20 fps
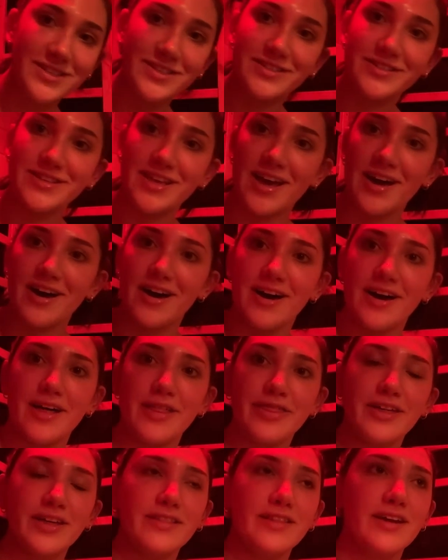is a
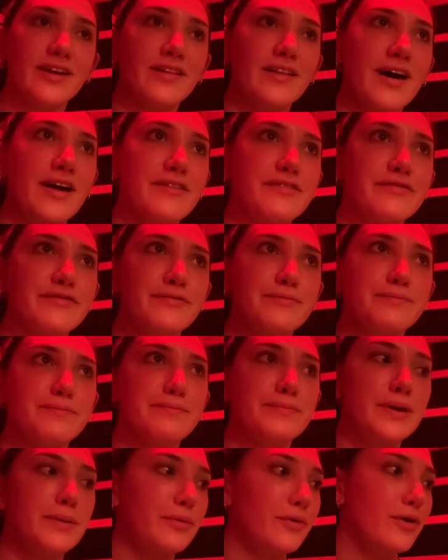thing that a lot of
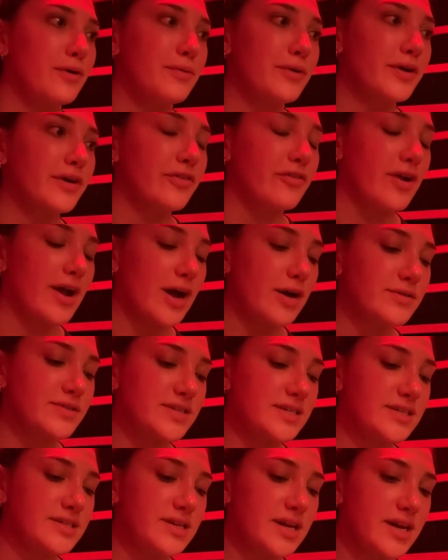people are putting in their house
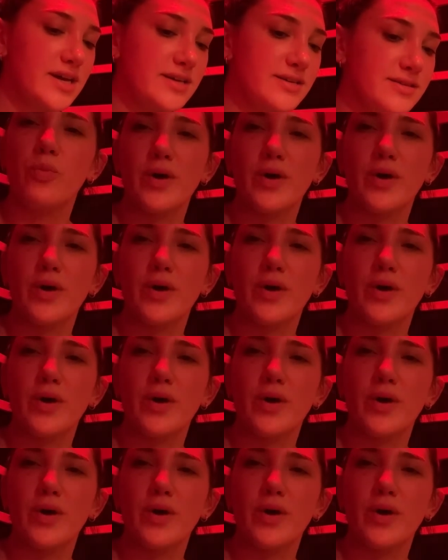these days.